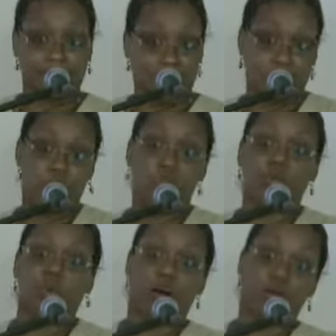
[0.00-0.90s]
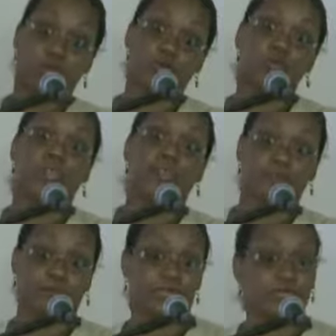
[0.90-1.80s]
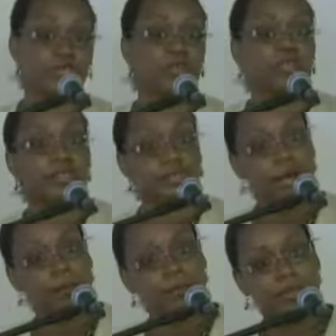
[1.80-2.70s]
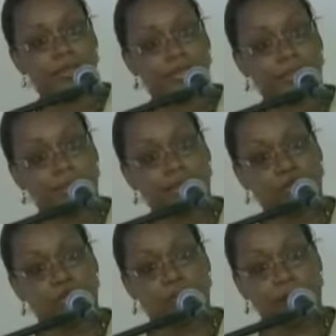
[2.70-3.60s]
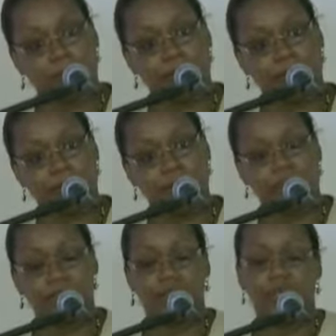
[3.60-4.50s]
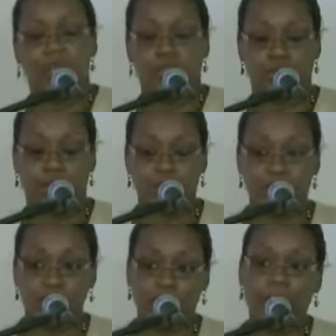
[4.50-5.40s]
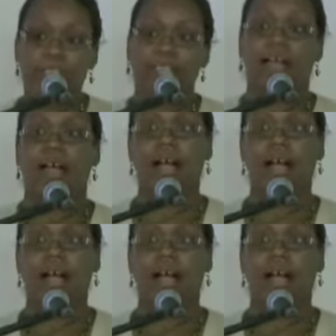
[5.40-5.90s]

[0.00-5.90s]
are you unduly infringing on these companies' intellectual property rights? So I've been trying to